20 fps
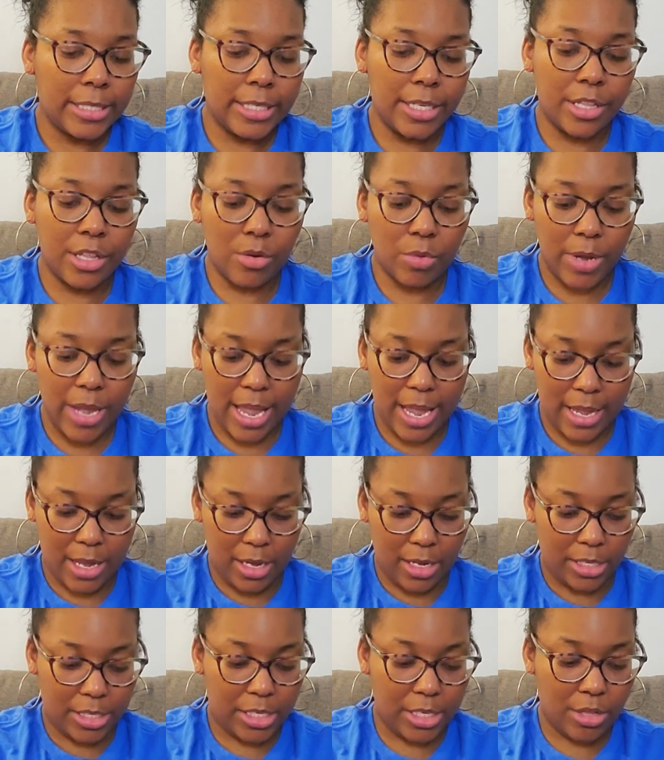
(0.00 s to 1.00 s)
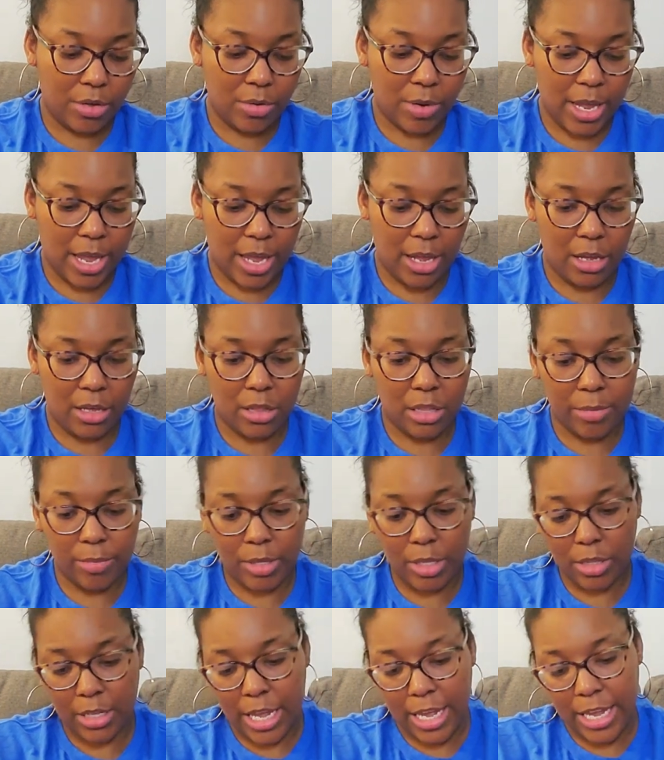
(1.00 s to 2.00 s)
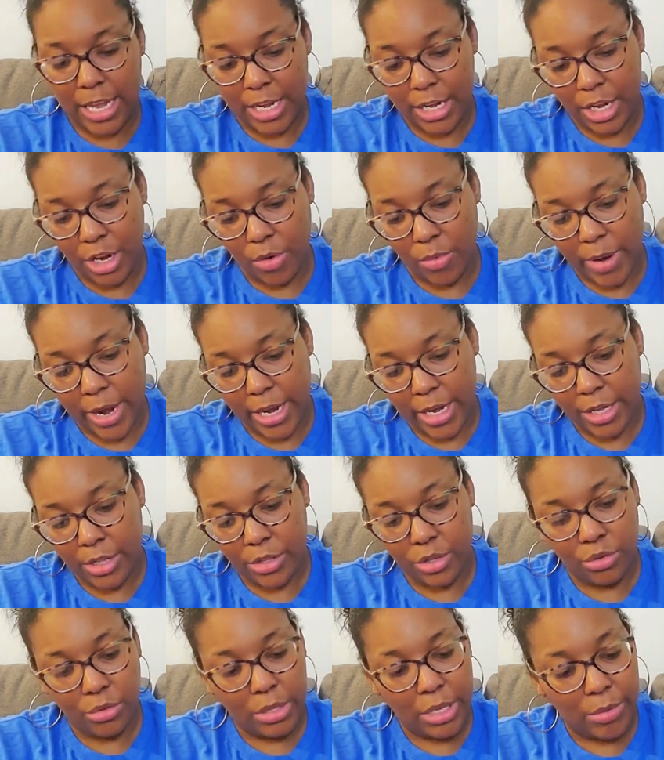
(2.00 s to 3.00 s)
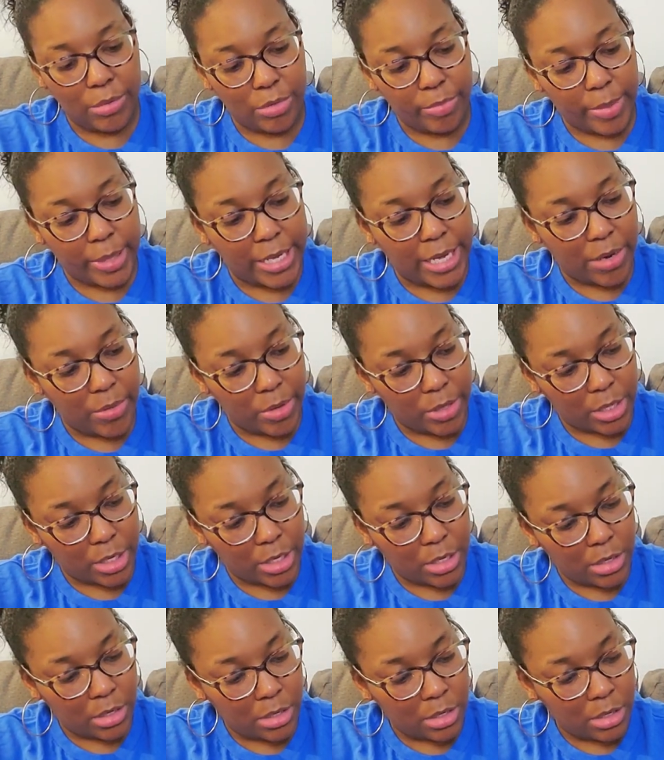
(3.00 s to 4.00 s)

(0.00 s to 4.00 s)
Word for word: she's okay. She's okay. Something's not in here right because Julia was playing with it.